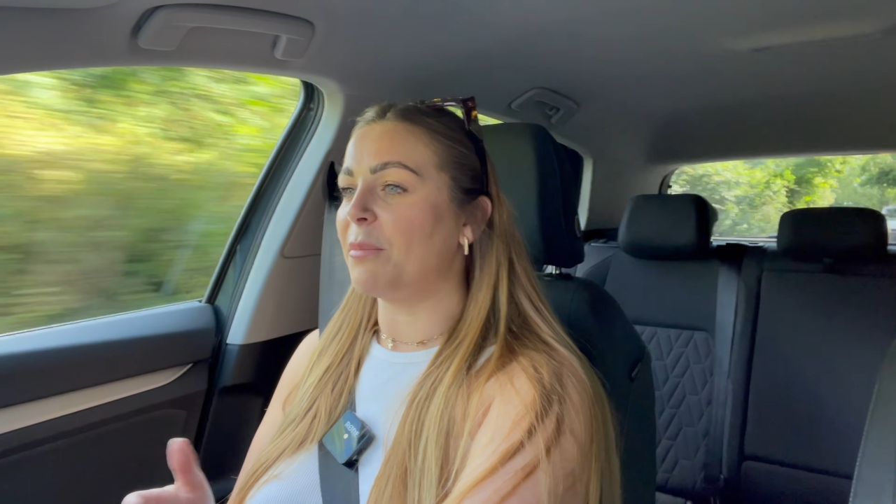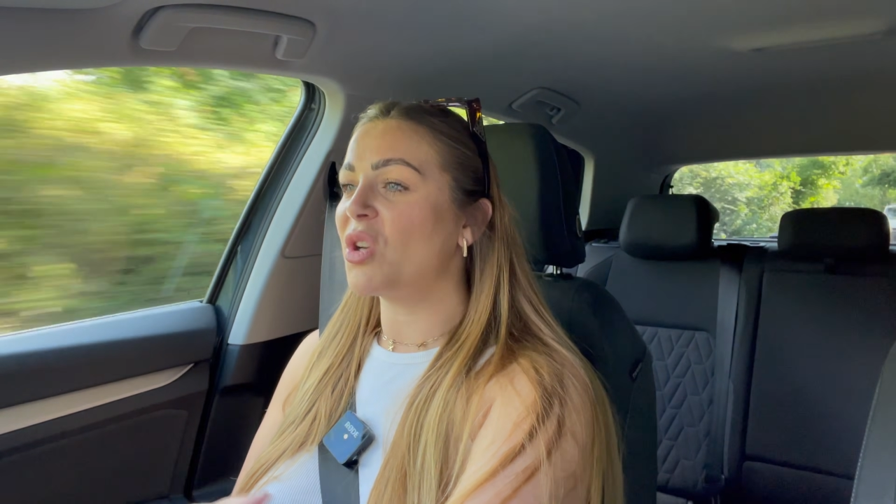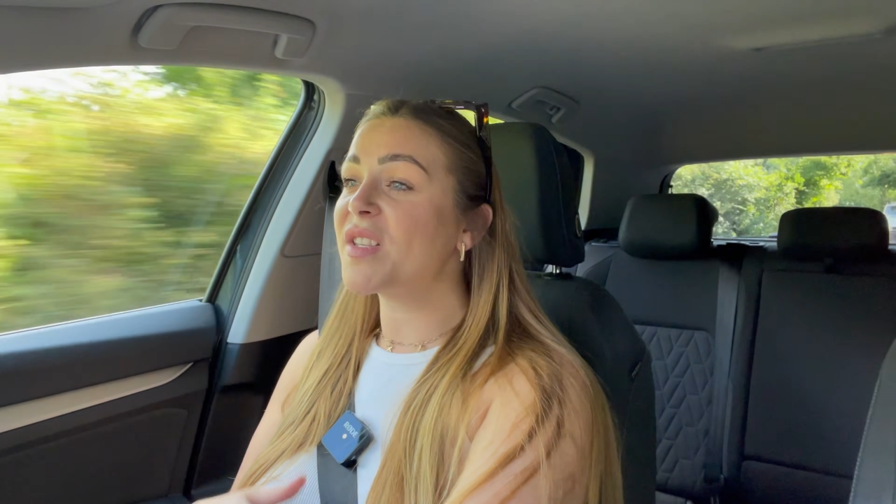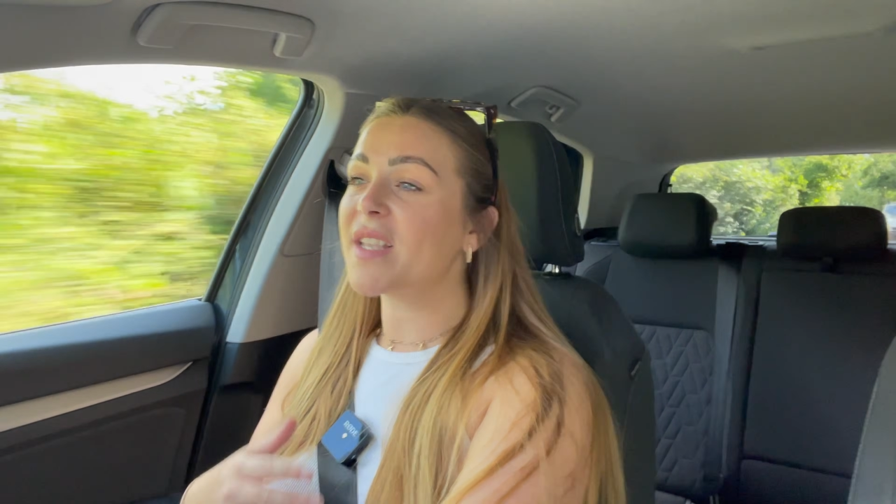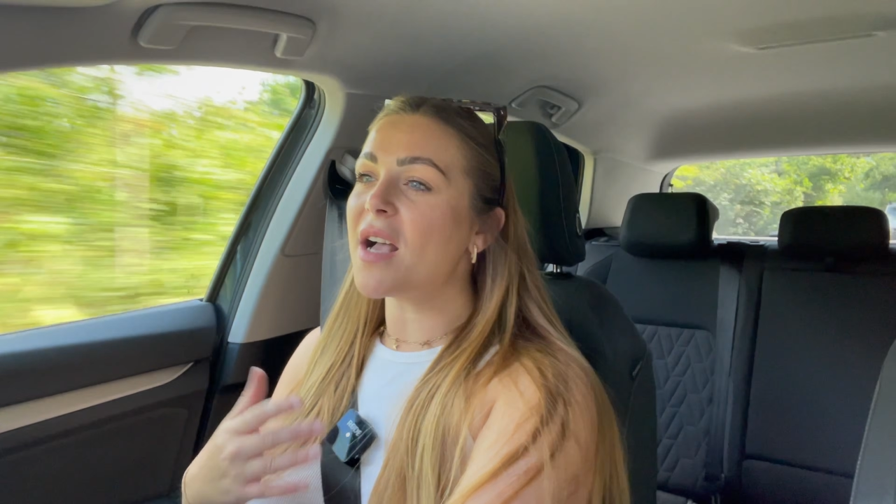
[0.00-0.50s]

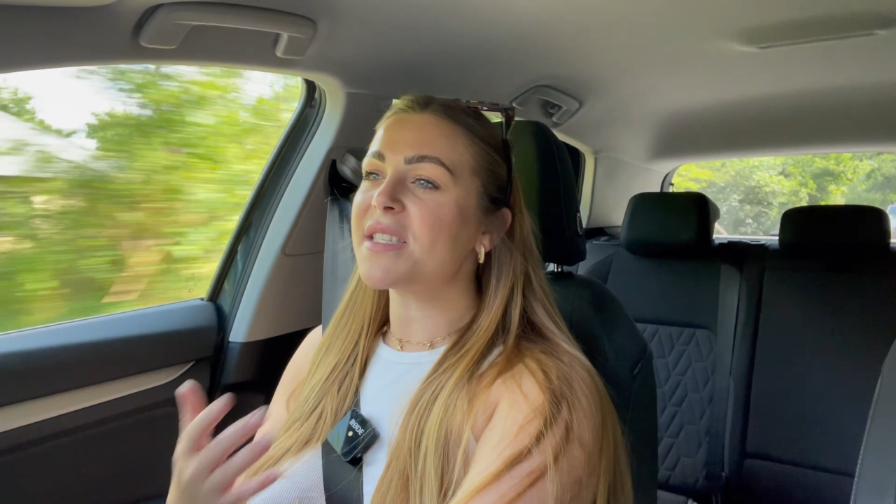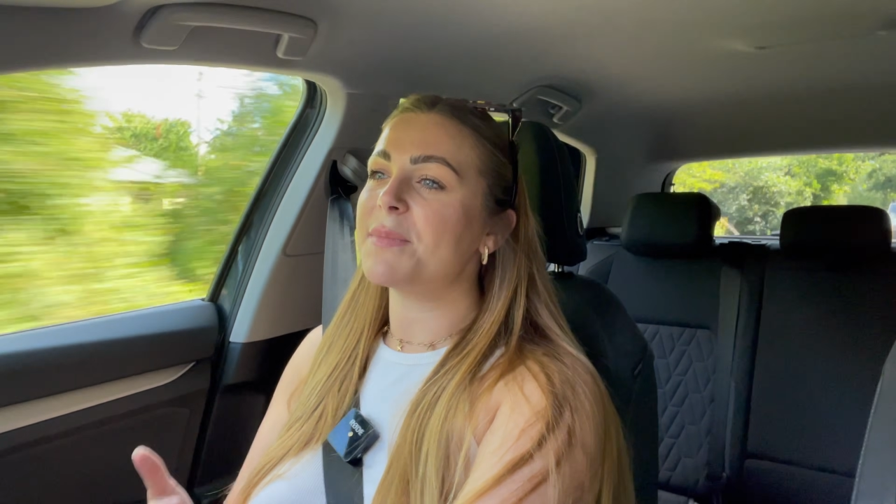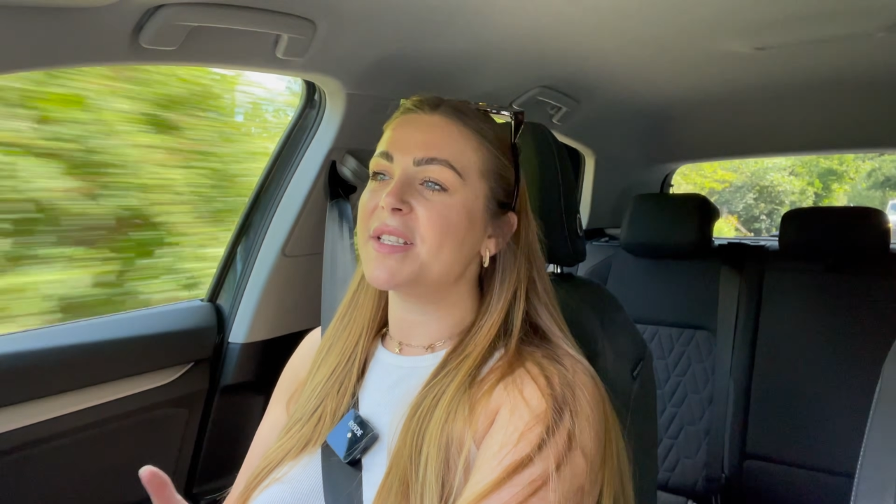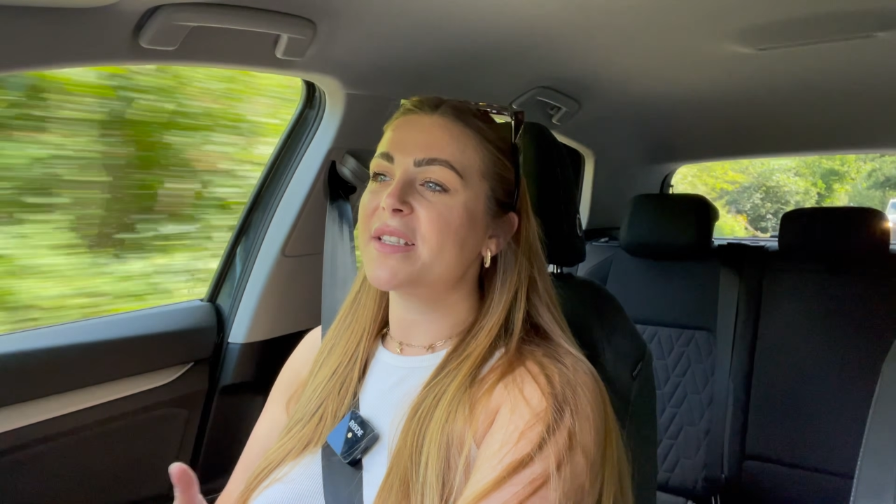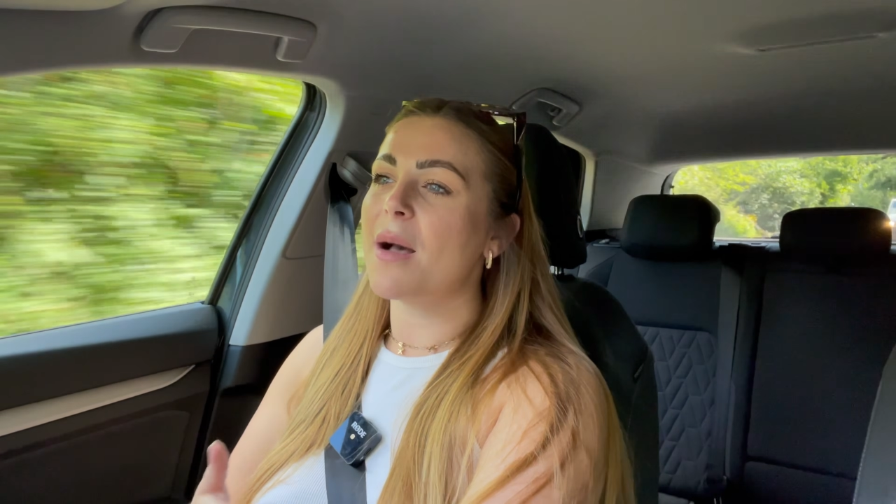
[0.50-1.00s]
because
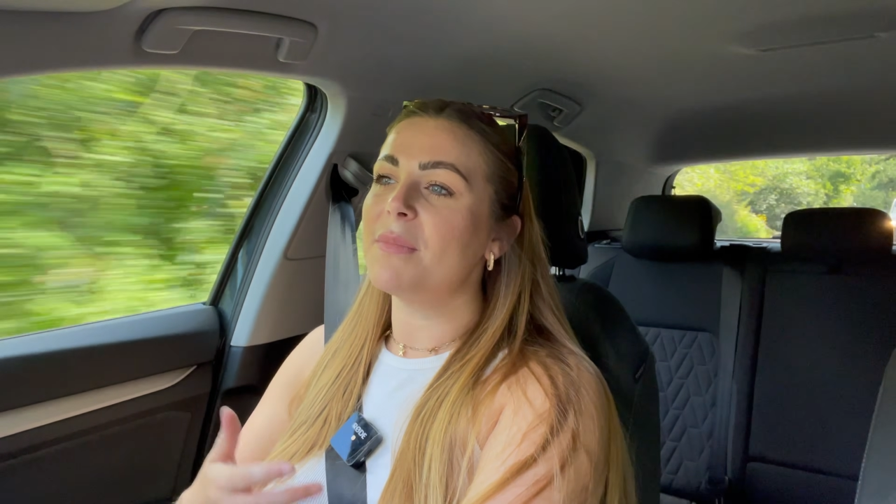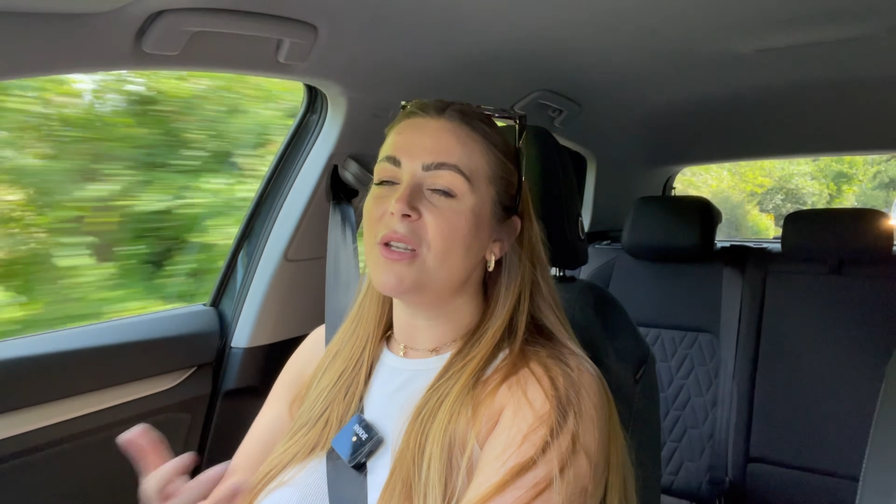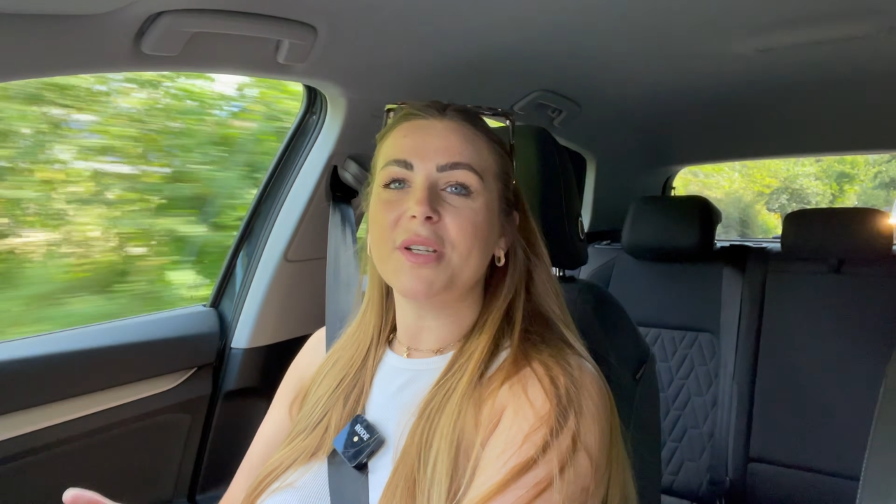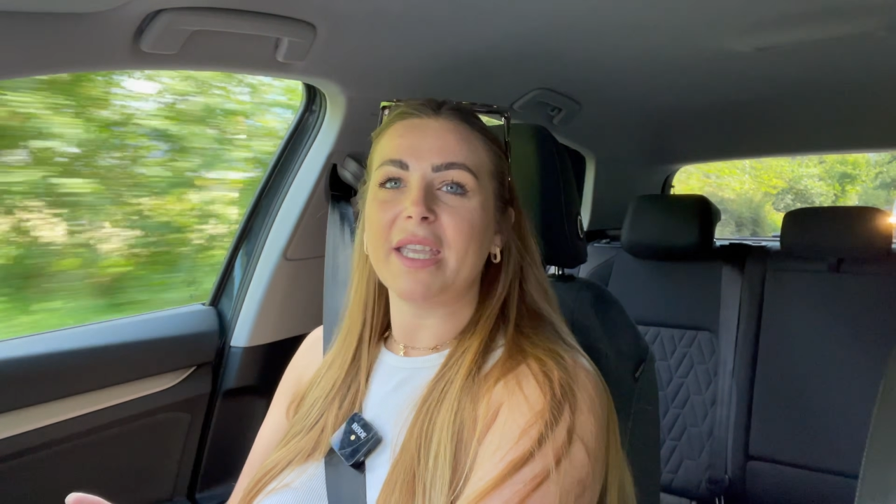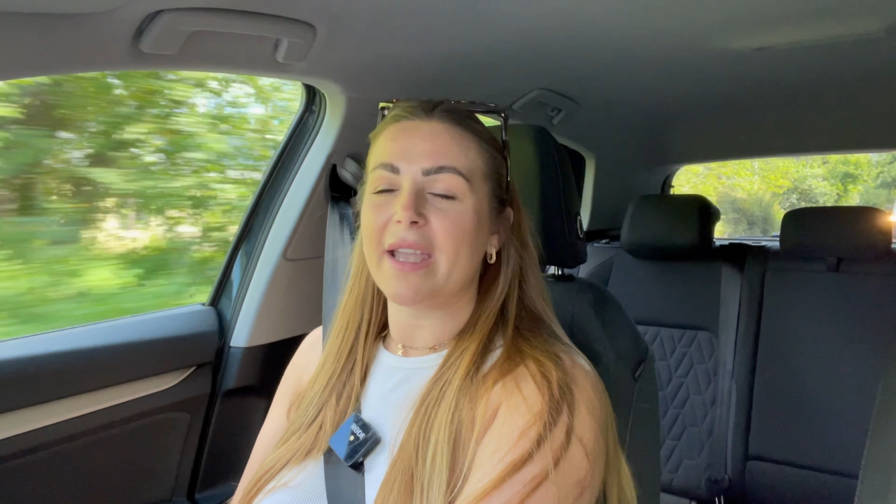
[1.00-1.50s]
customers come
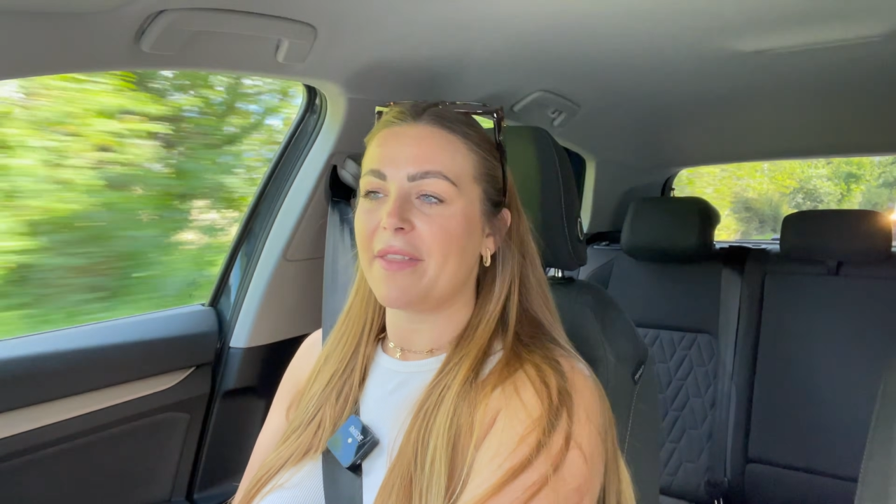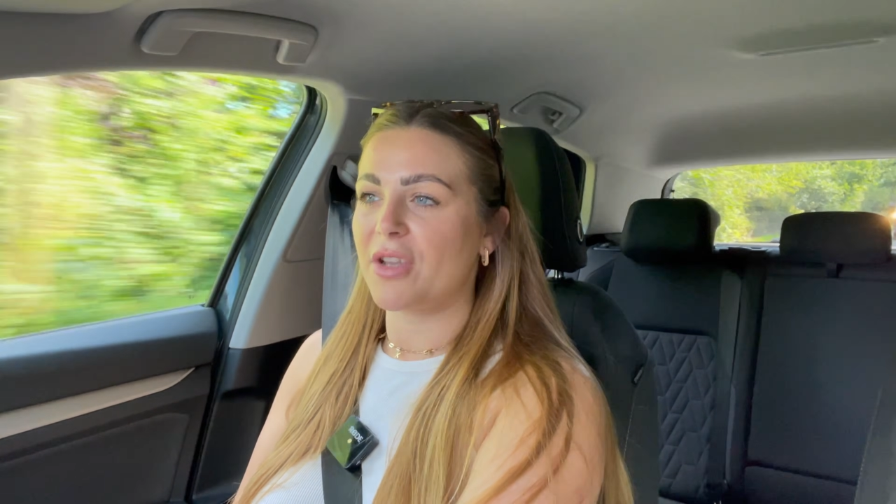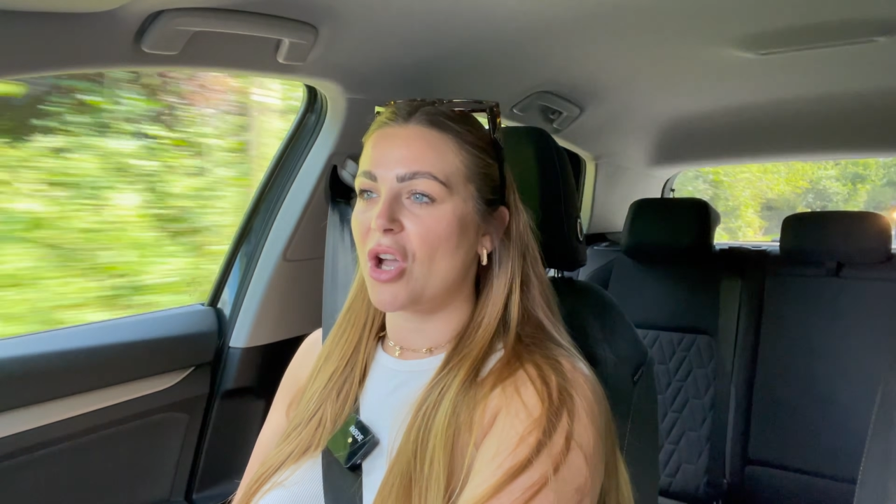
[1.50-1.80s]
looking at the